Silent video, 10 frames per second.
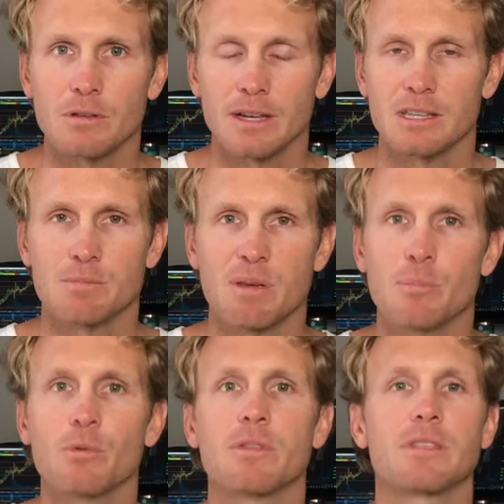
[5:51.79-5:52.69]
Like these
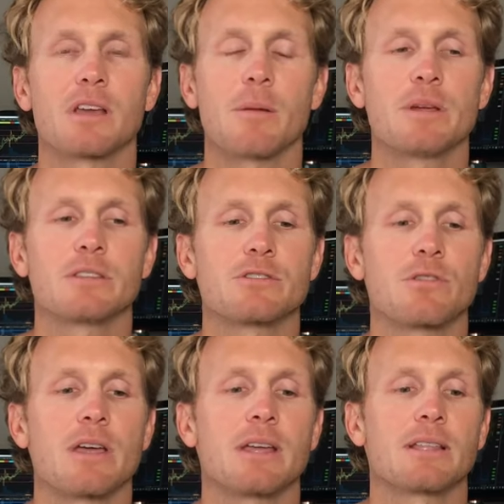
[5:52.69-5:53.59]
people come into
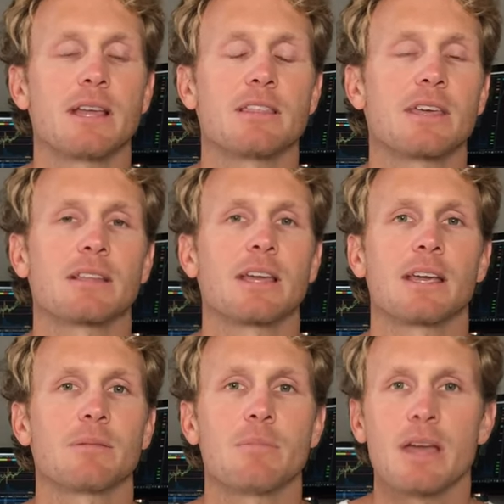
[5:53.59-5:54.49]
trading and they think they
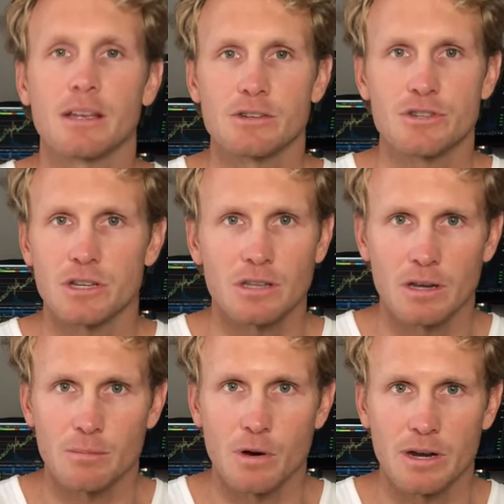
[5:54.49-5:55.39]
can make a shit
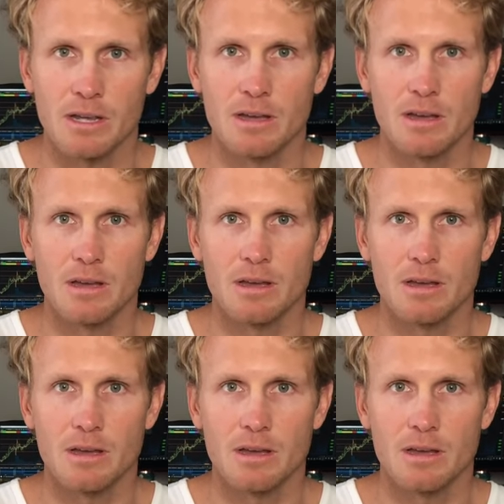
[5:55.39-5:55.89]
ton of money